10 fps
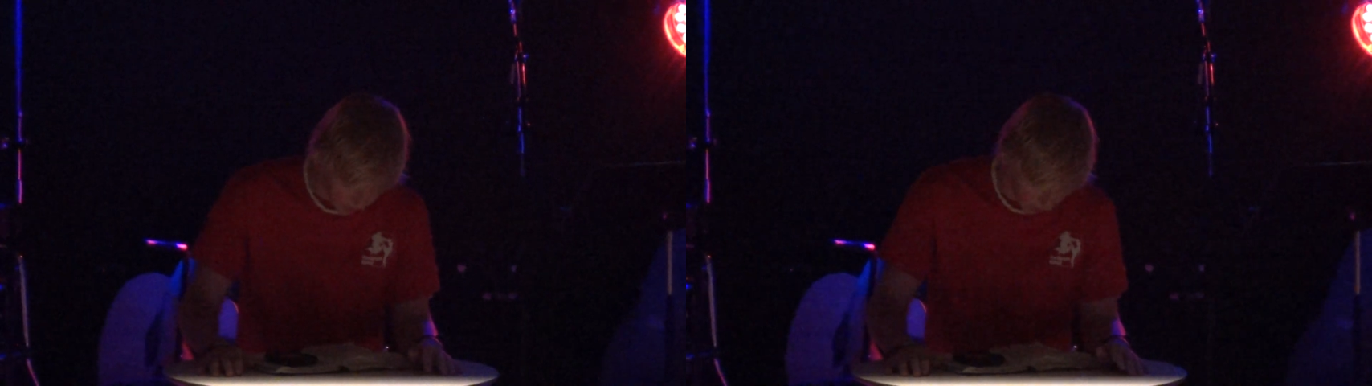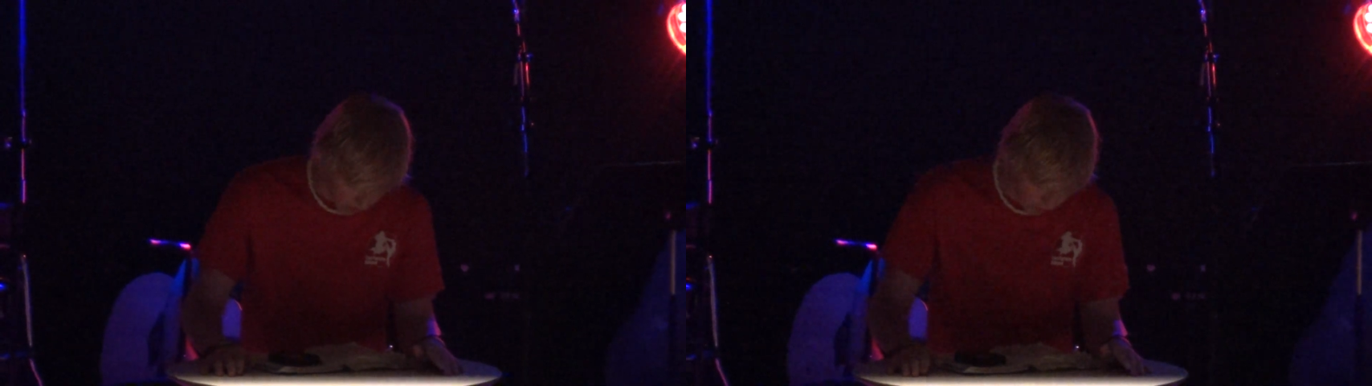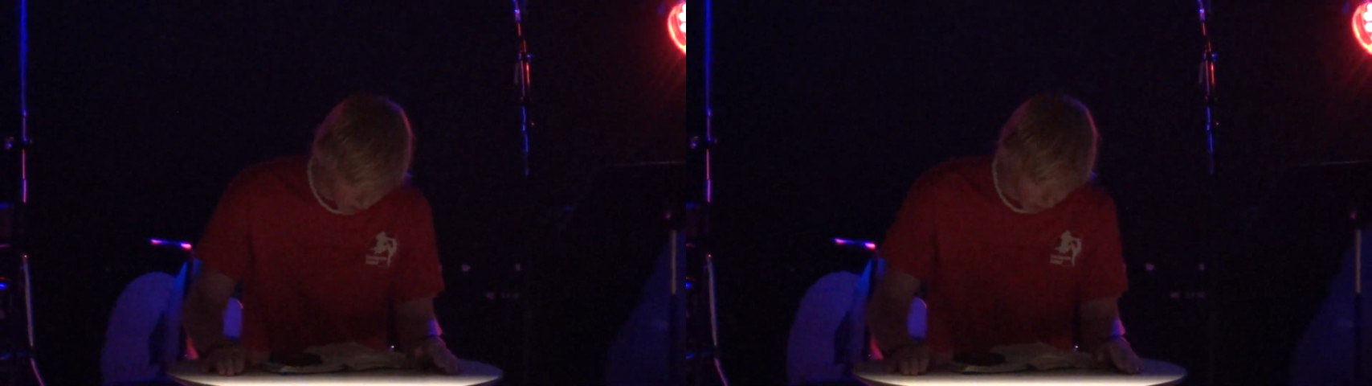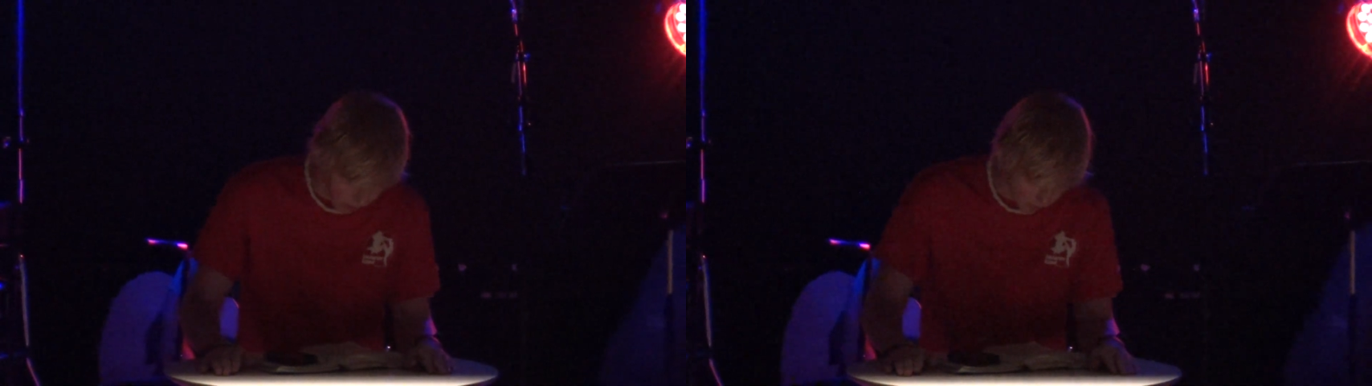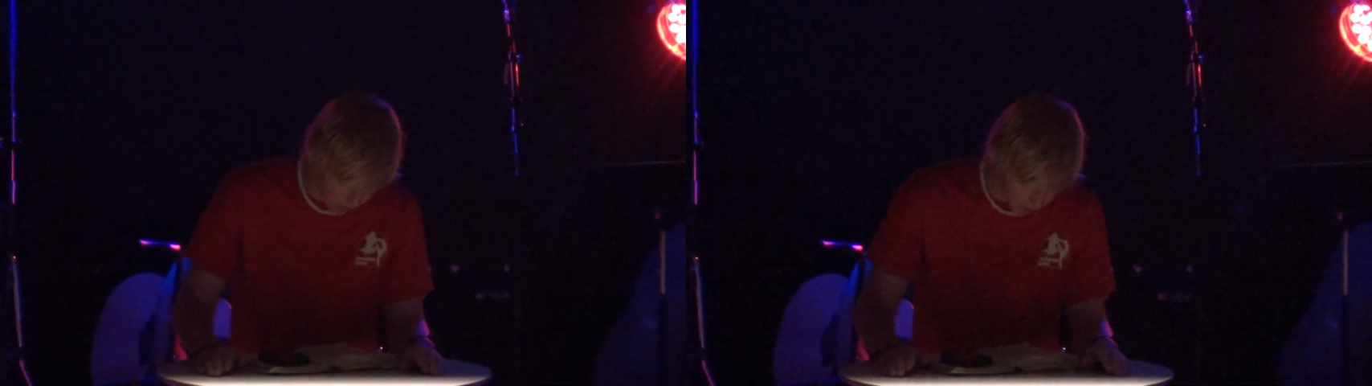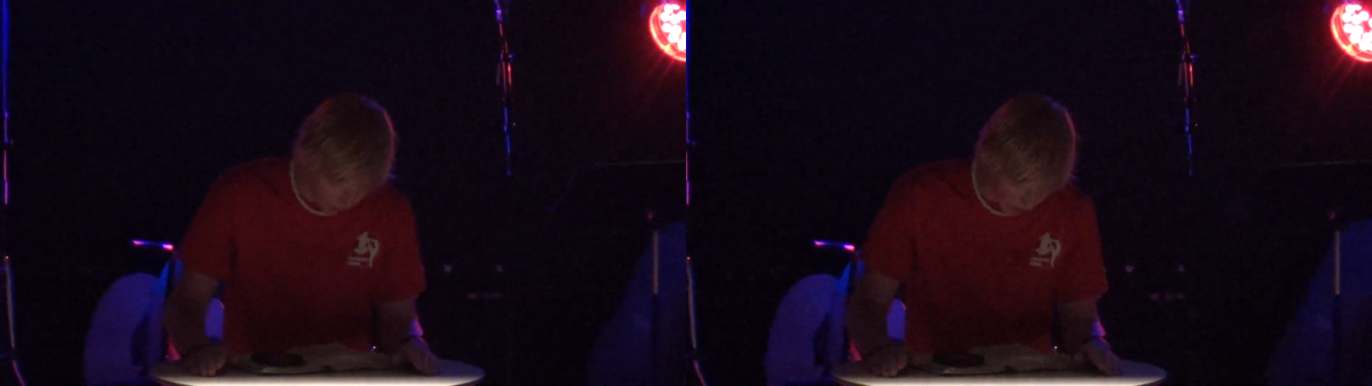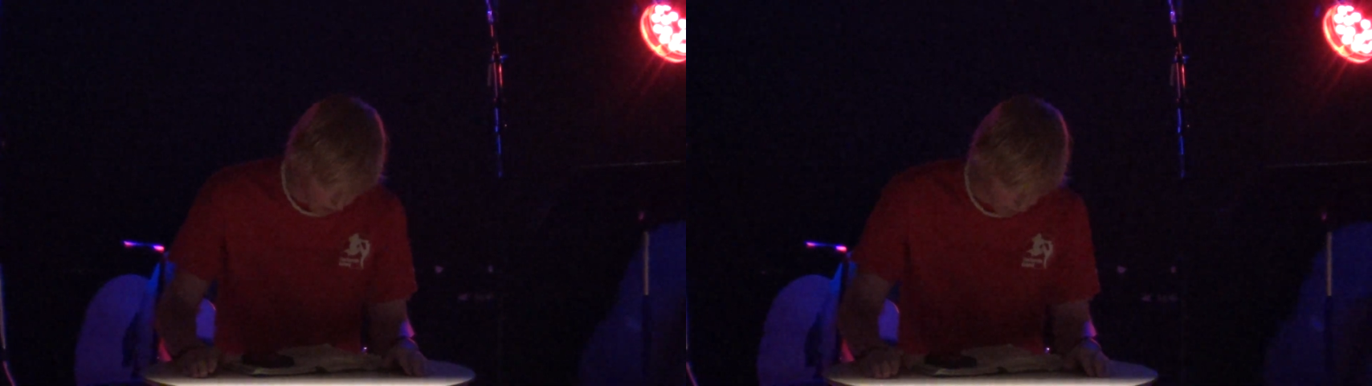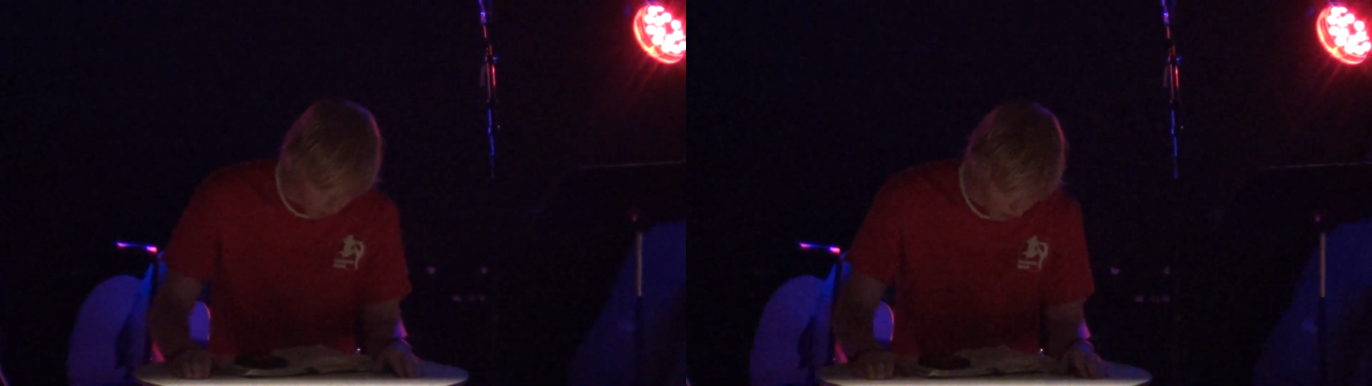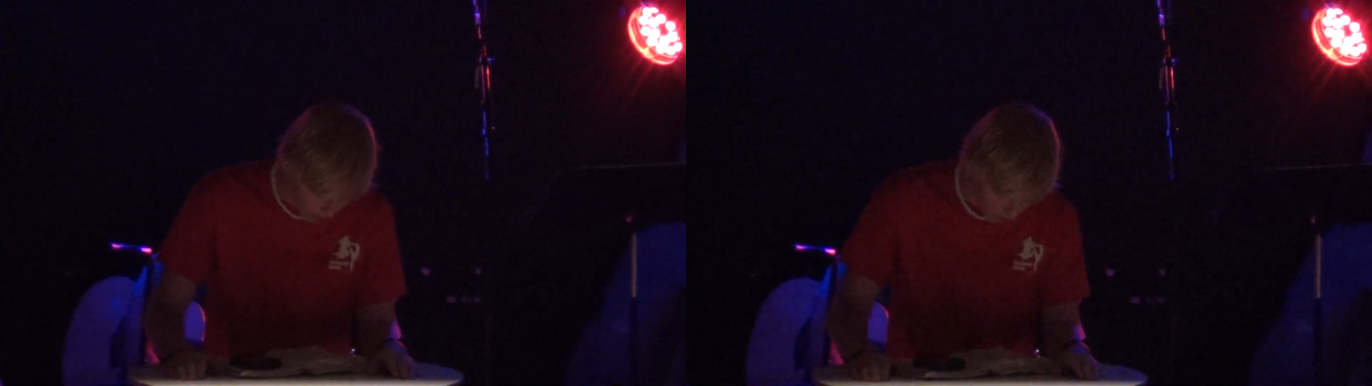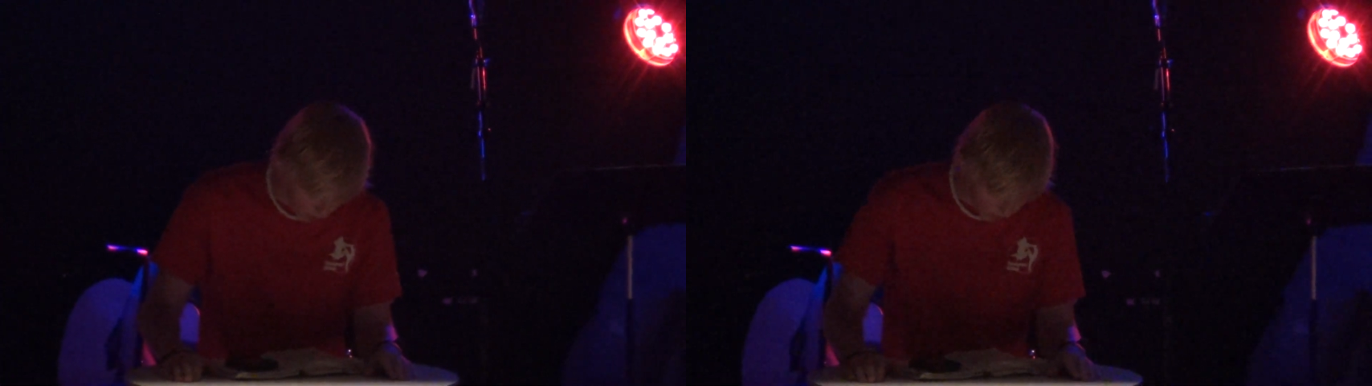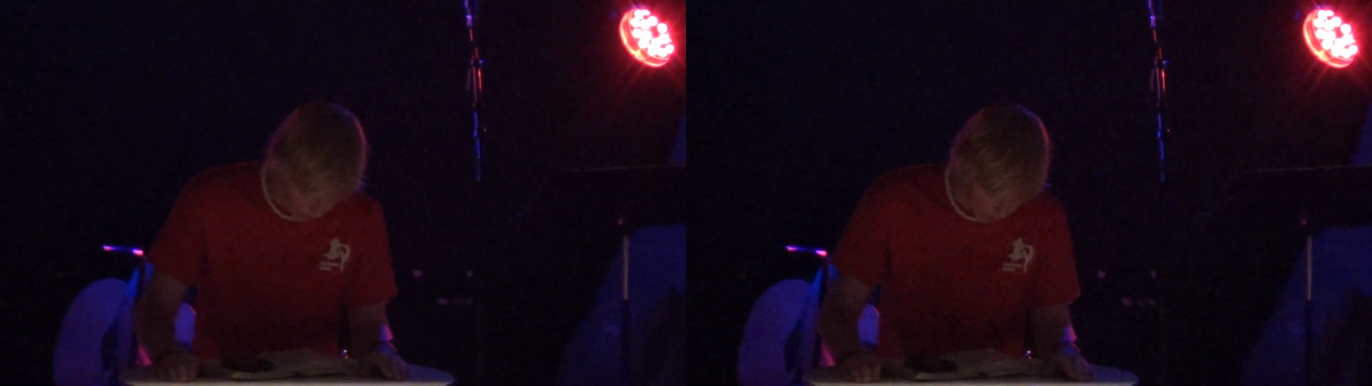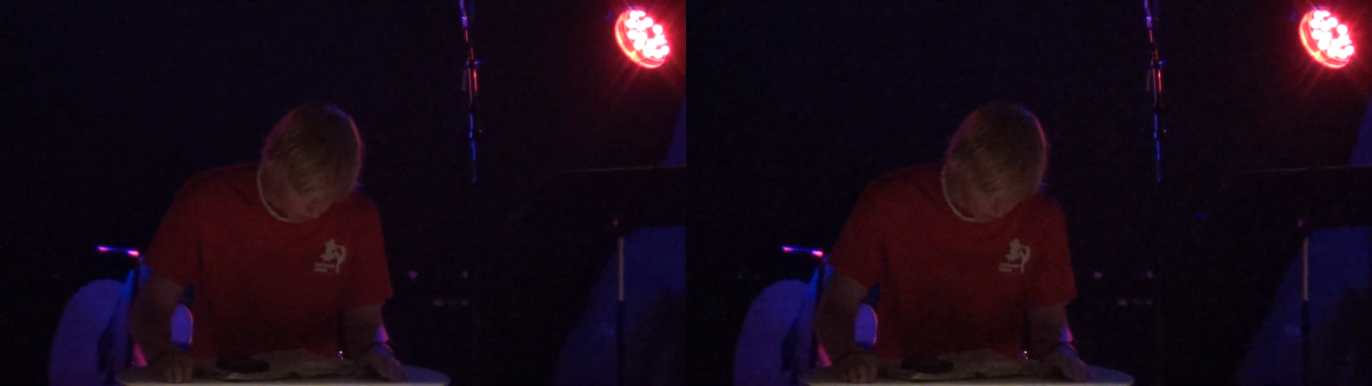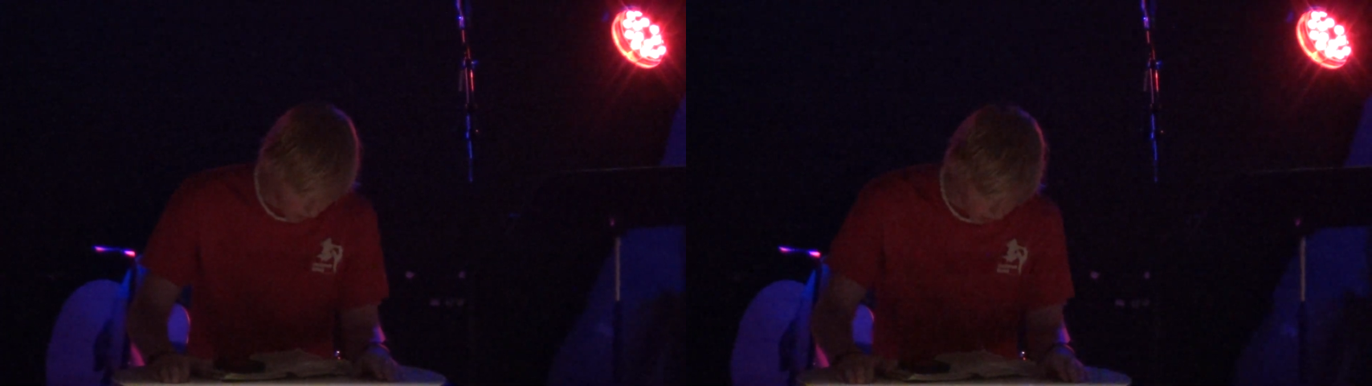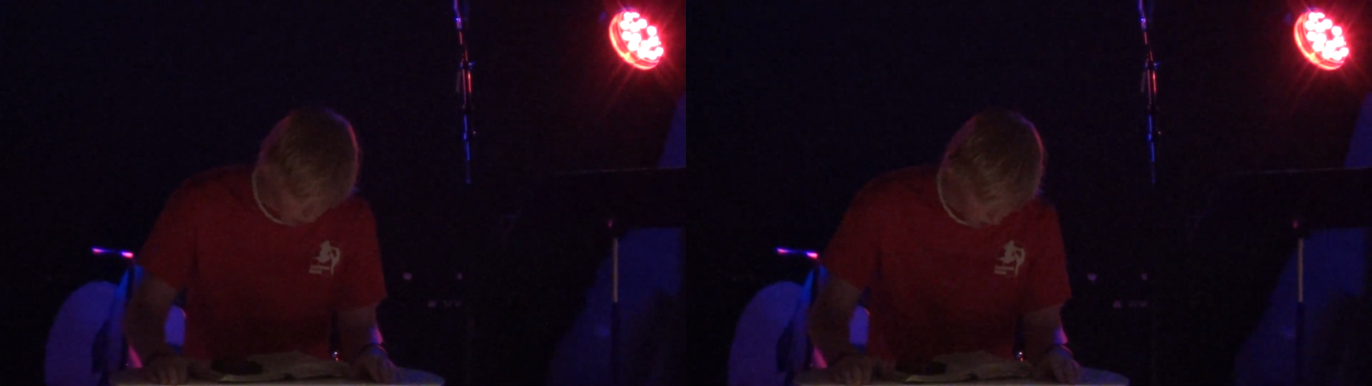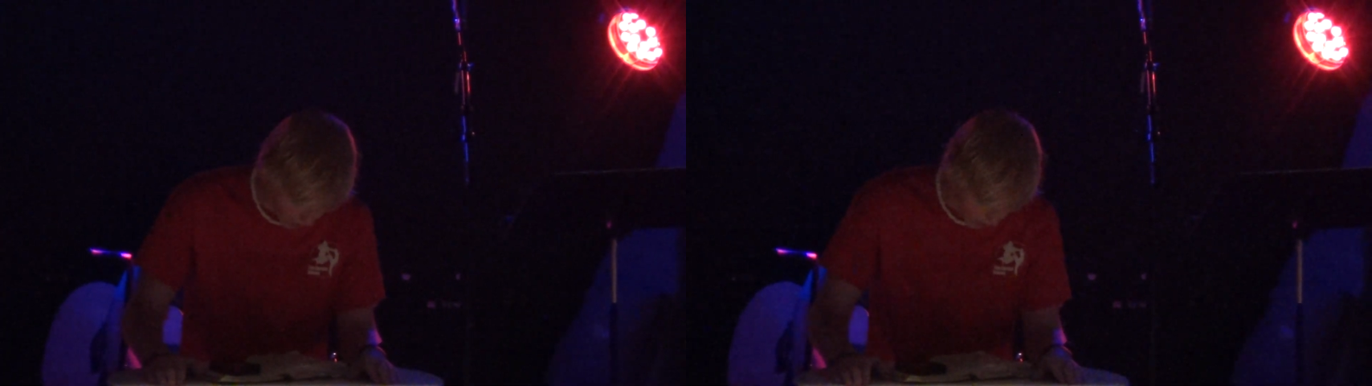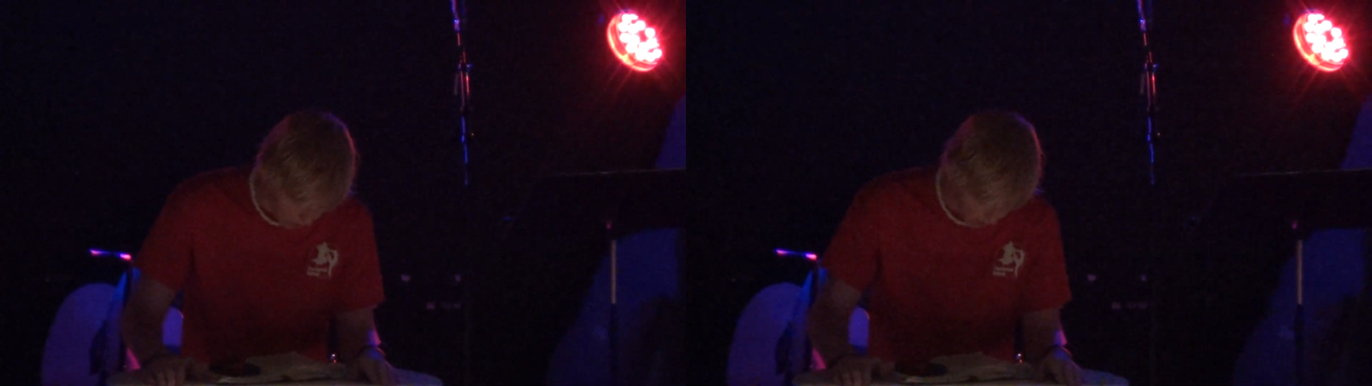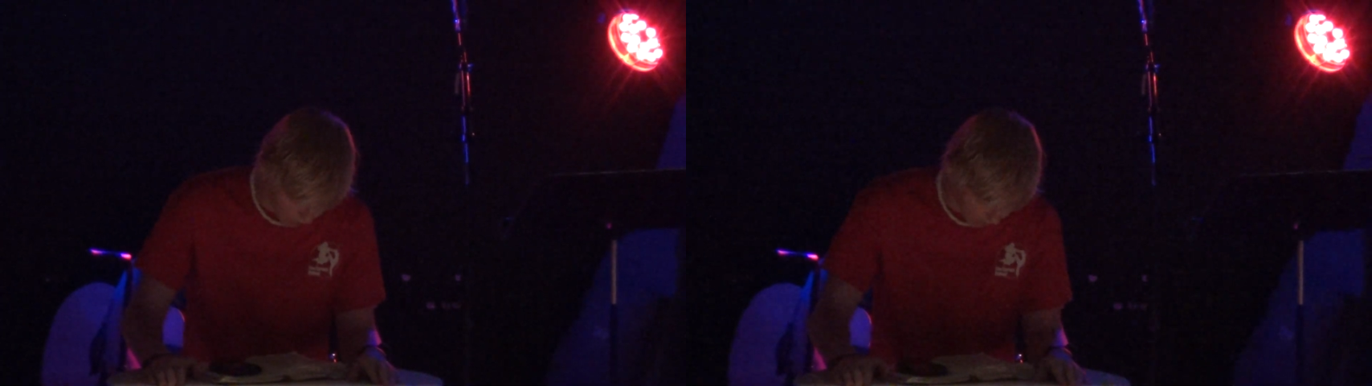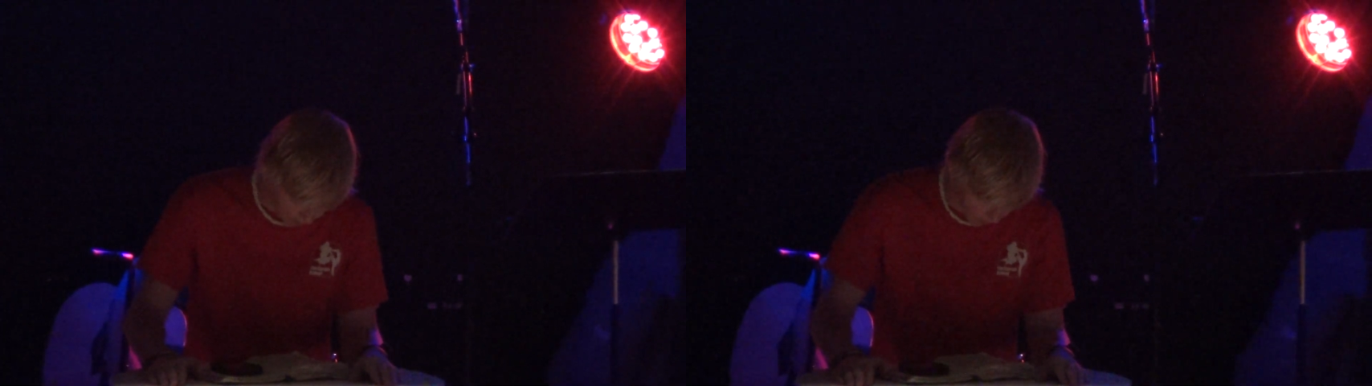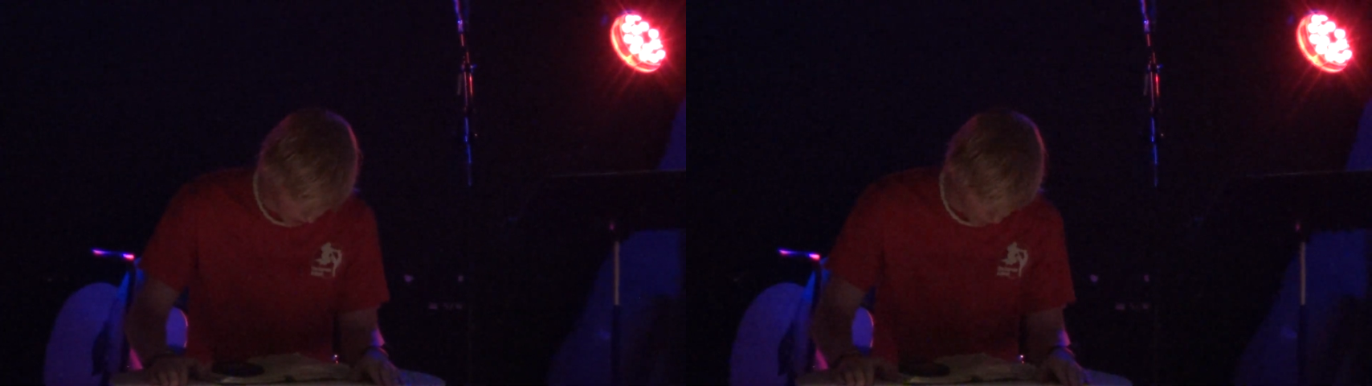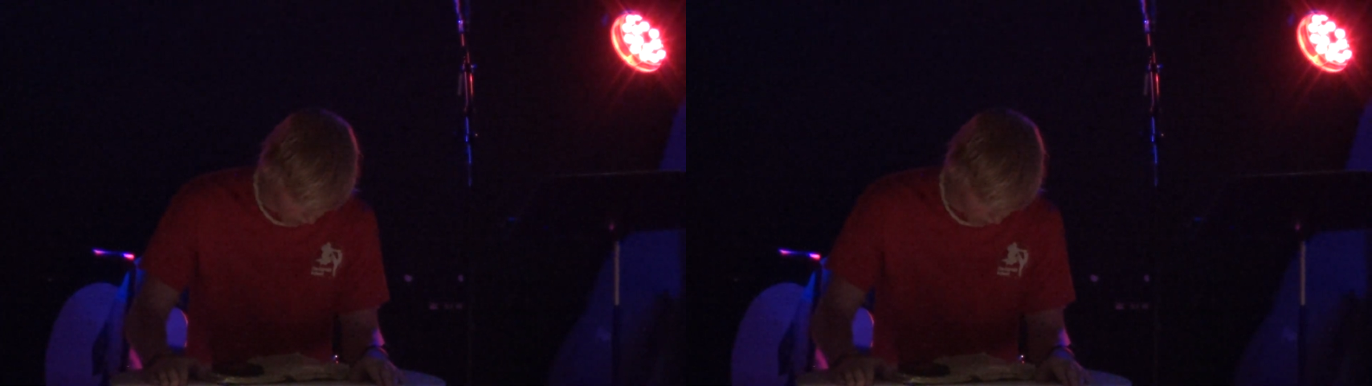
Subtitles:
[unreadable: no face in view]